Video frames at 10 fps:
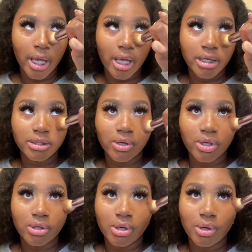So you
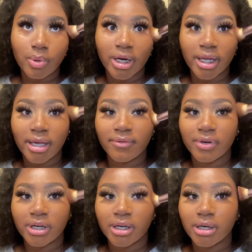don't want to
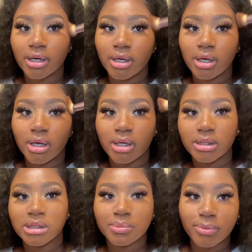ever
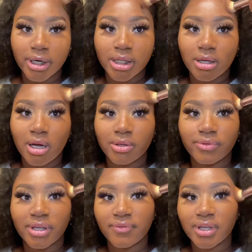spread it all over
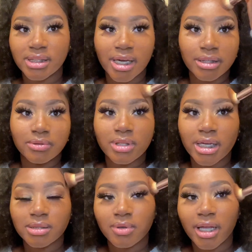your face. I know
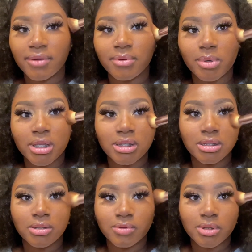that's what everybody's
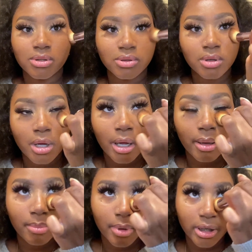used to,
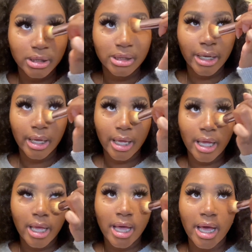but
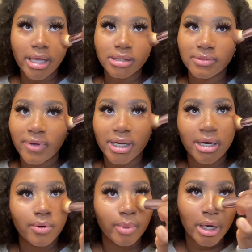I just find
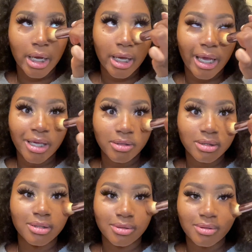that when I used
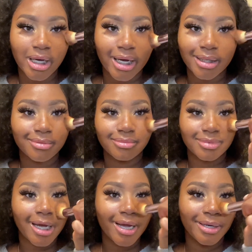to do that,
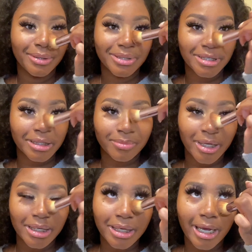no
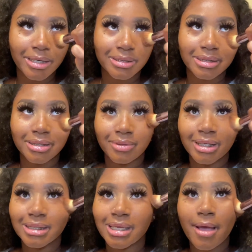judgment, I used to do
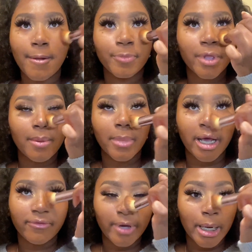it, but I
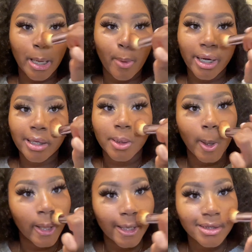find that when I do
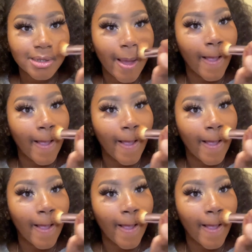this,